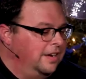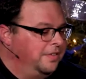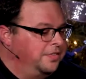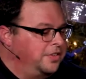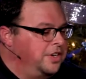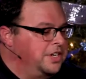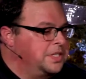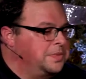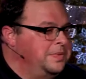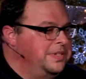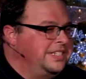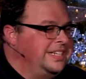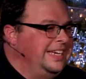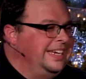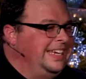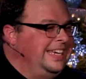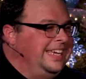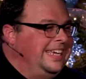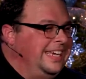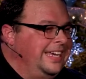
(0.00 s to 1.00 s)
of Christmas,
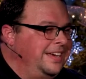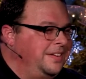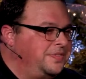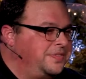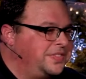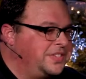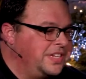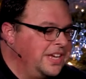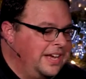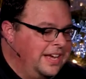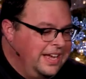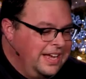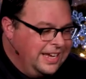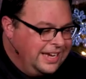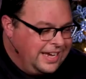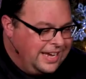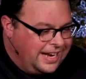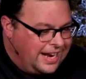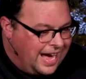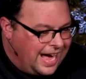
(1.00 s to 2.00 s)
and gifts
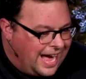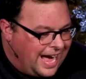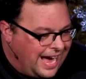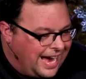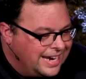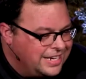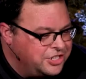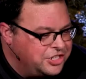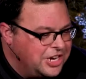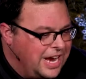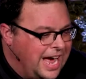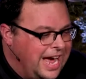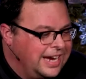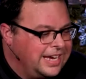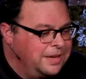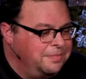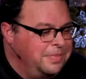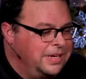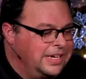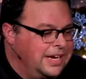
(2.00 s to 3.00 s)
can hijack
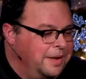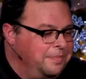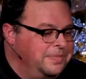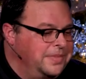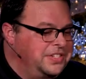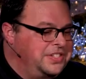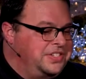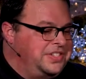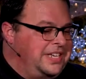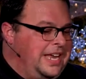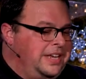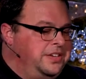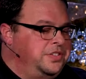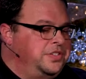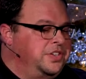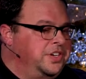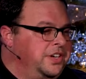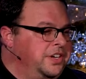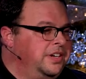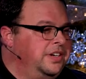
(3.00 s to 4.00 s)
and become the
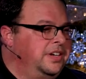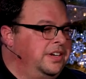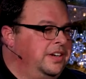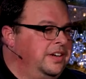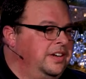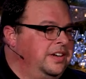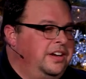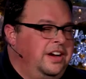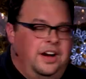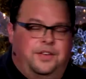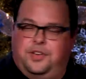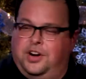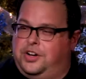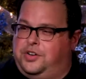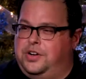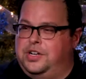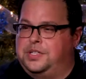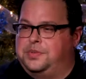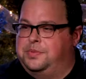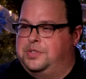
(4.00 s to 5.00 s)
center of our
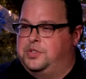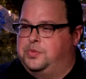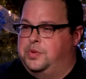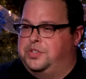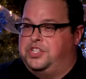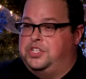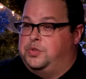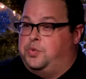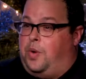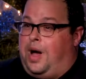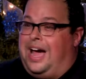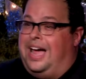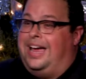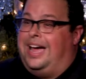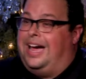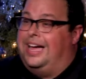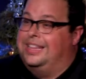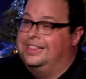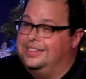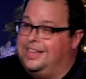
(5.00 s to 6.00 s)
Christmas, which is why
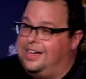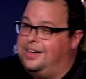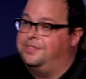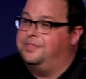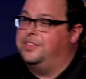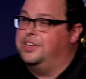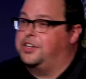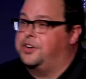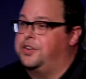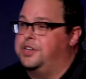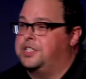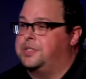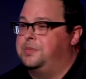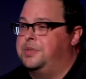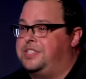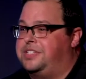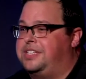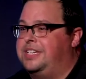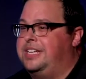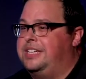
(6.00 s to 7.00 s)
I love the
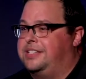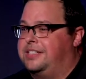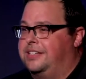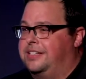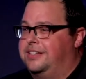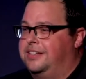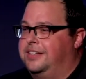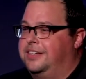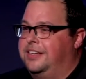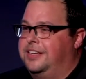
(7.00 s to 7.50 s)
Christmas season.